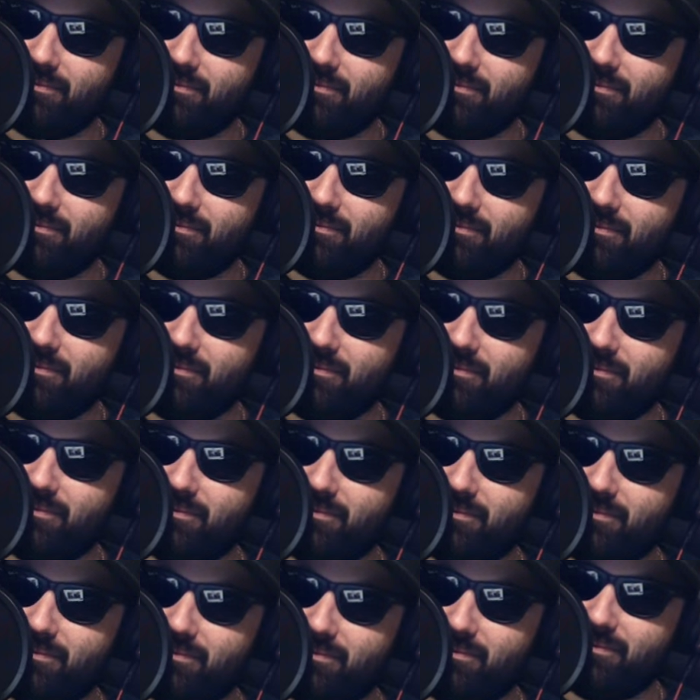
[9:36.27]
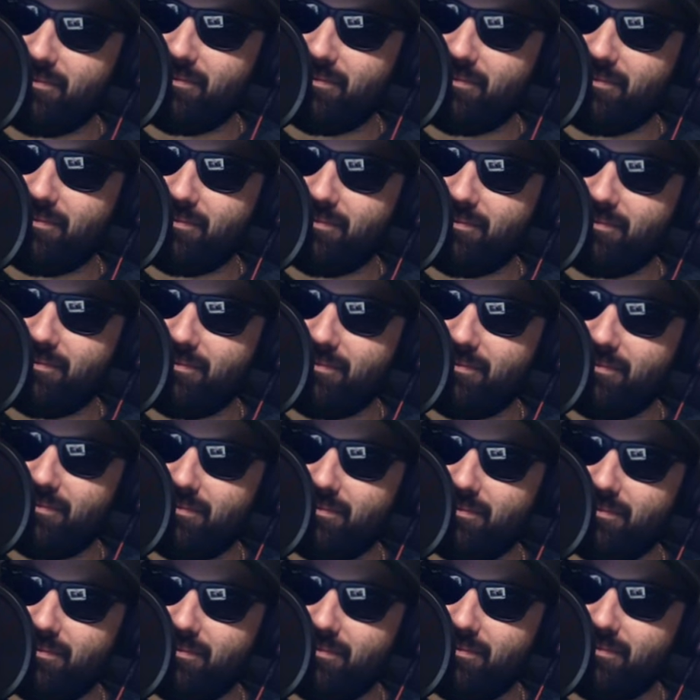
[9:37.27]

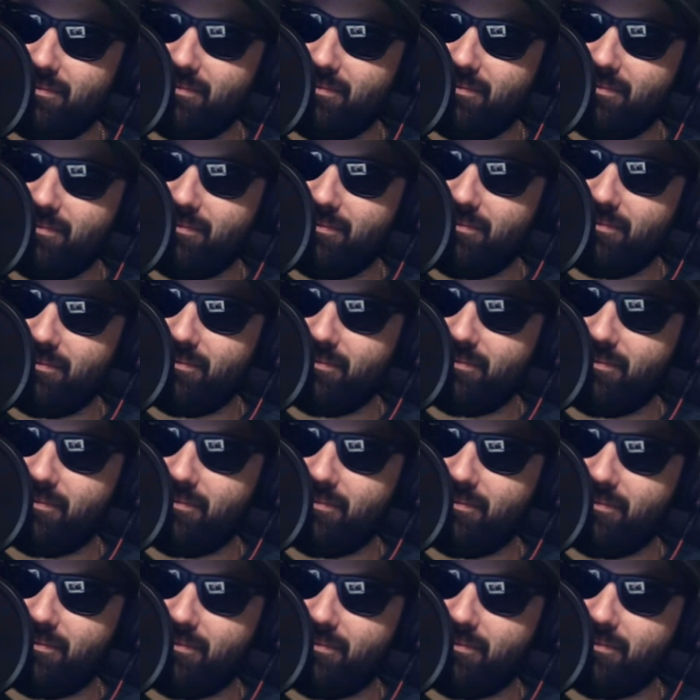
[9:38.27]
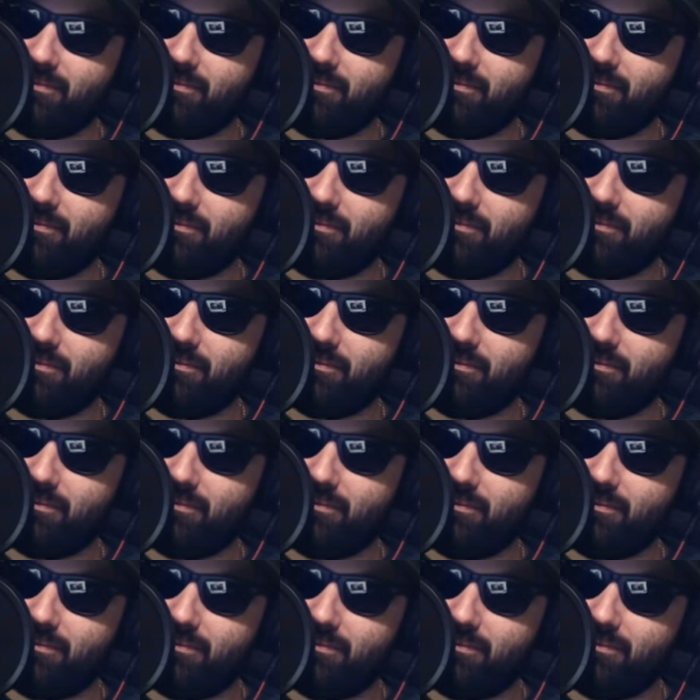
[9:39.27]

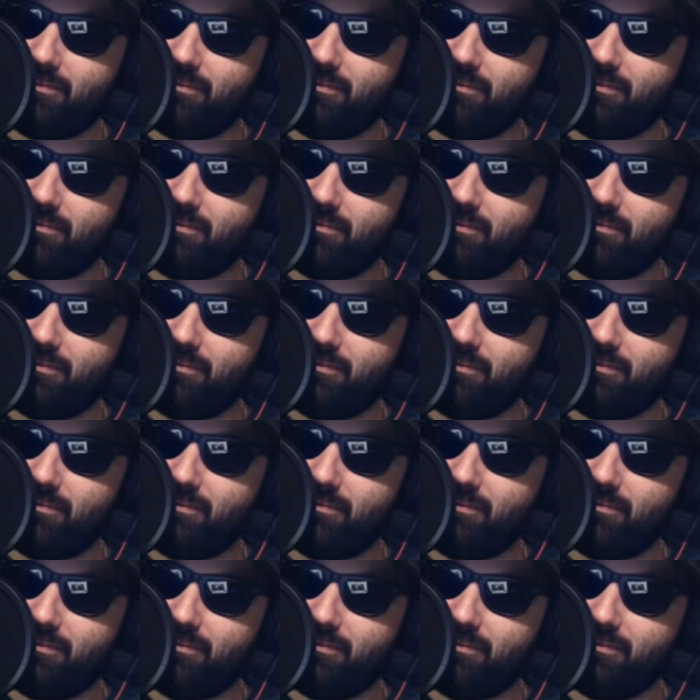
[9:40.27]
The person shown says nothing.